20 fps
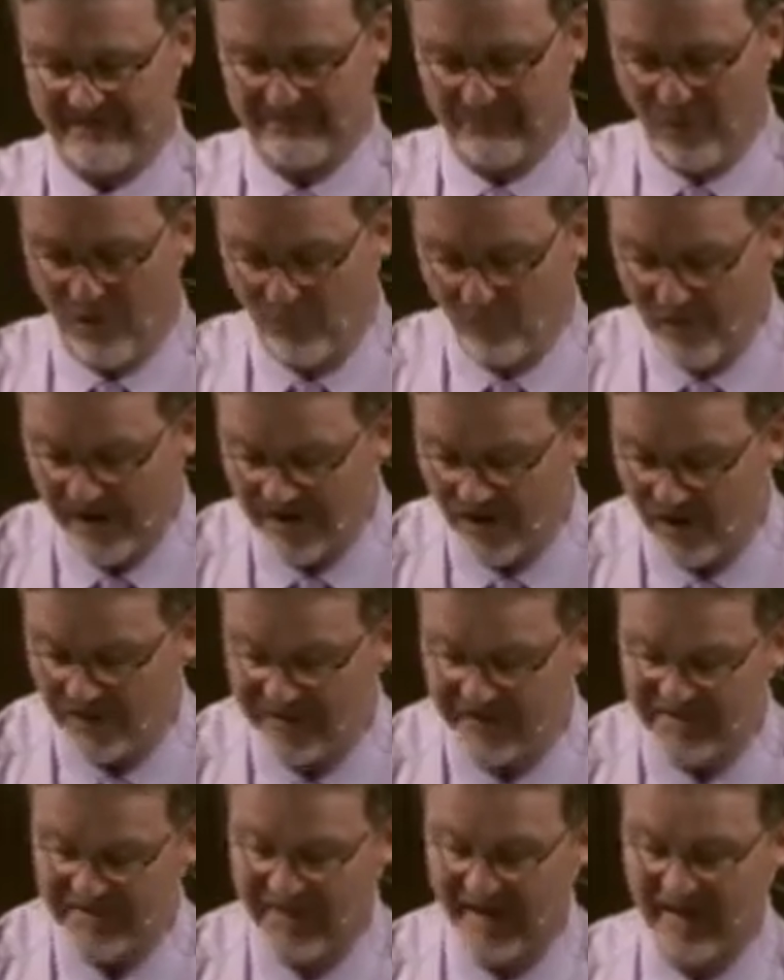Paul went on
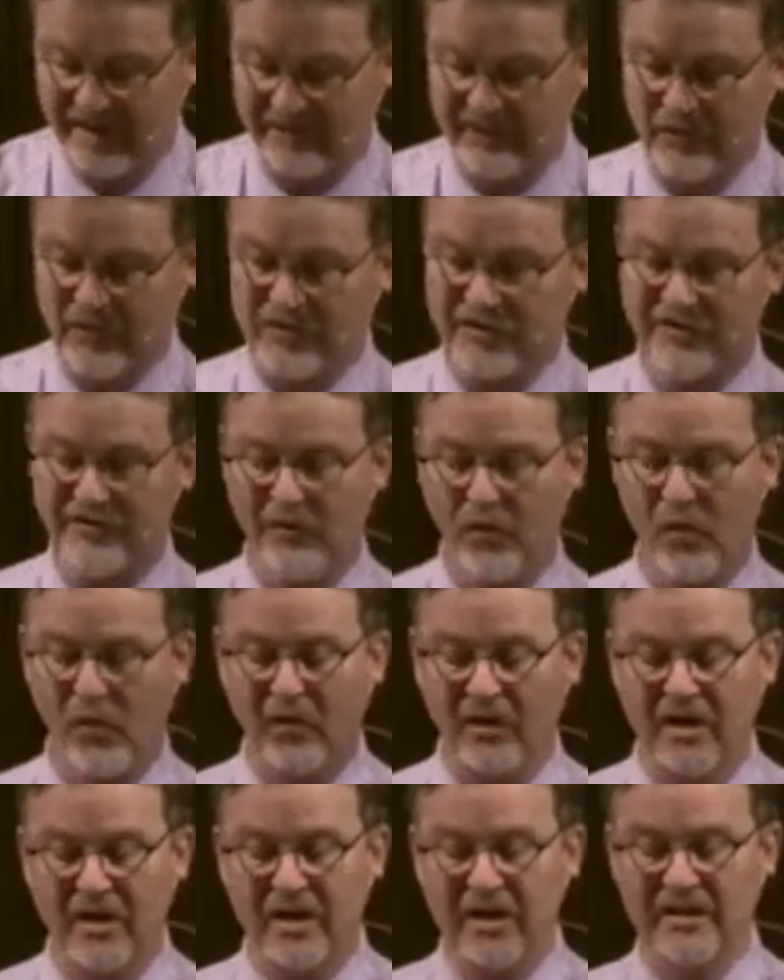to say in verse
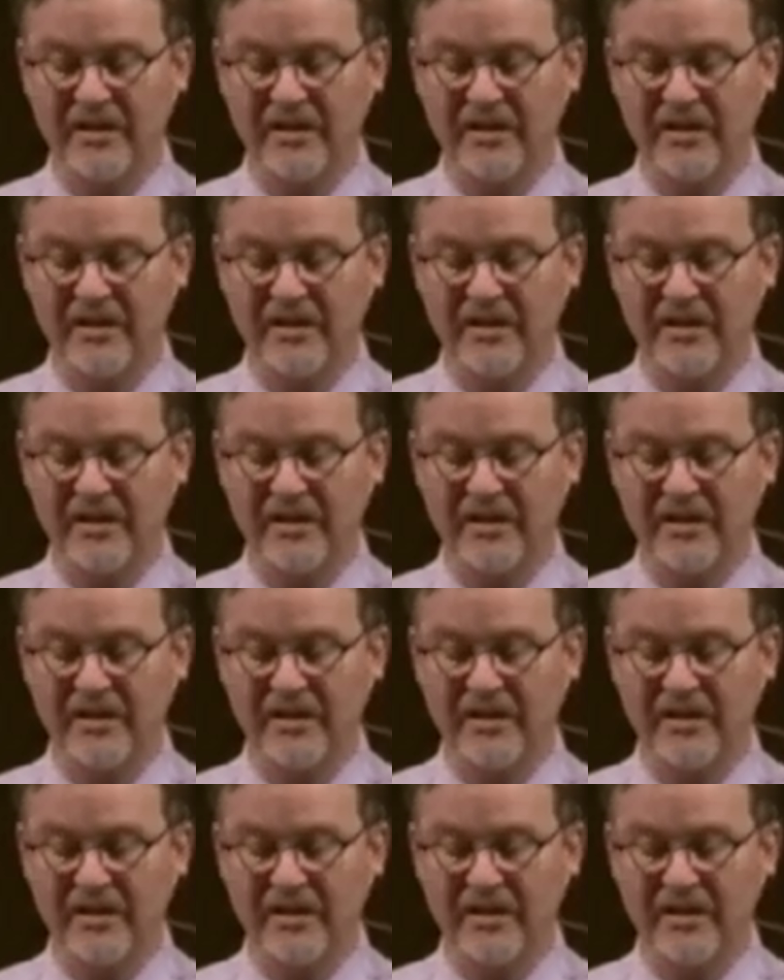4,